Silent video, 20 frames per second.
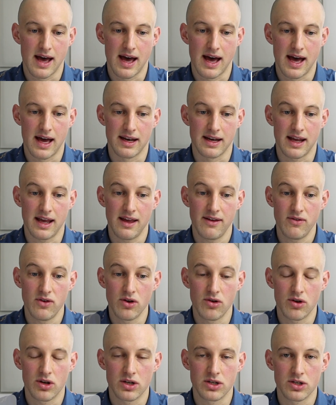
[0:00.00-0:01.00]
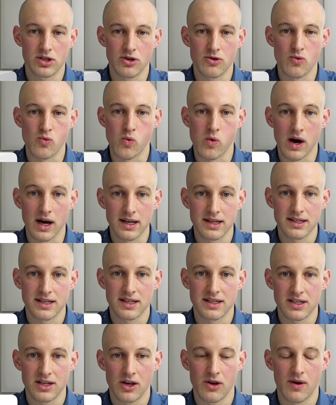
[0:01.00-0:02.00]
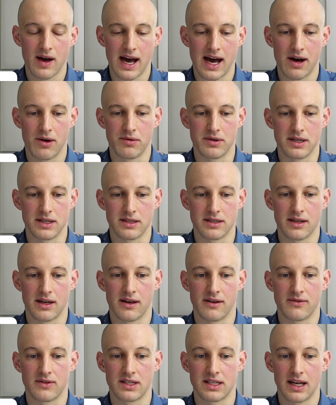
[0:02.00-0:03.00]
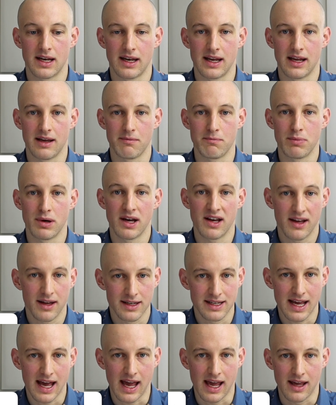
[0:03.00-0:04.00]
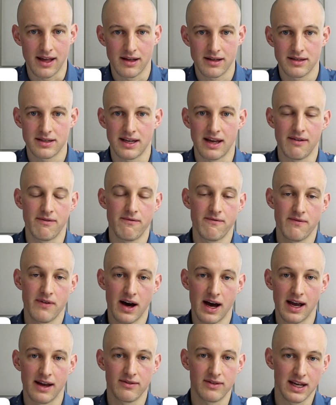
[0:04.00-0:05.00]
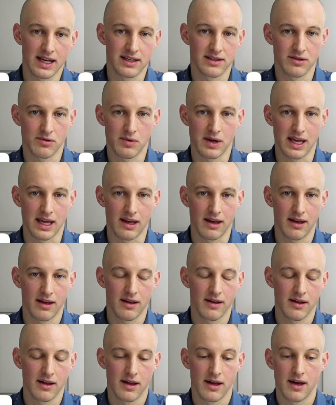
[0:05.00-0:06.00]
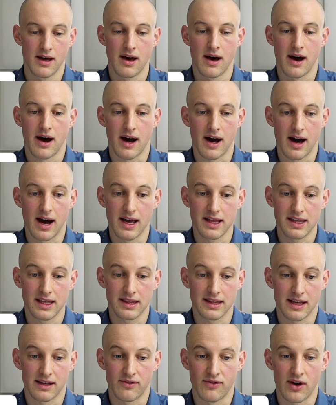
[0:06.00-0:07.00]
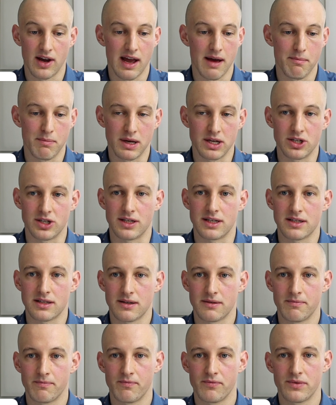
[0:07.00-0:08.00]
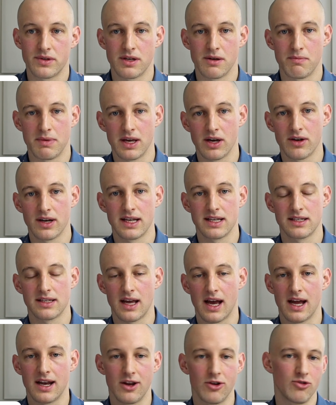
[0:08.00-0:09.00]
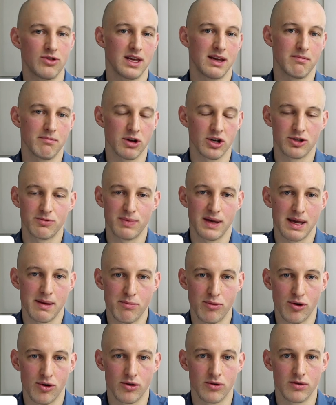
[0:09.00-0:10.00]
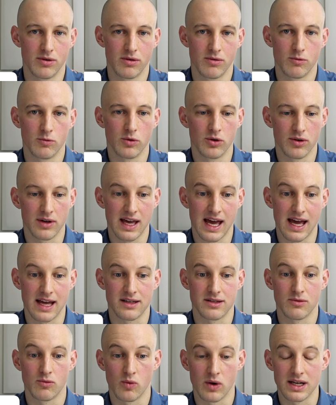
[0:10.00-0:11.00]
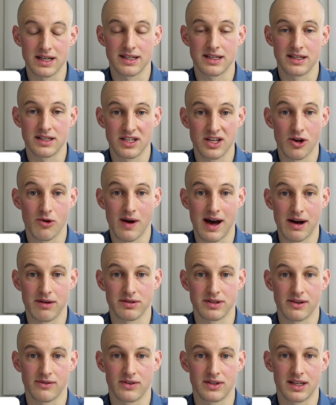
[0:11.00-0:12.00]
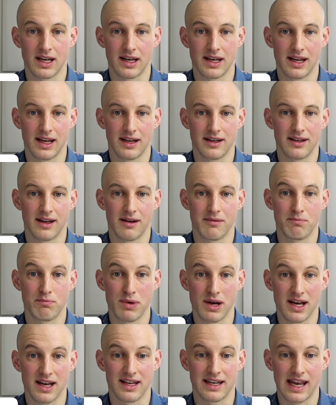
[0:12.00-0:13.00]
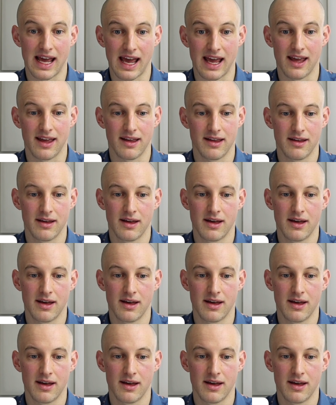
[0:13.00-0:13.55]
And if you can do 1 to 2 hours of studying per day, say 5 days a week, I think that's very ambitious. To be honest, I don't think most people will get 1 to 2 hours of studying done per day.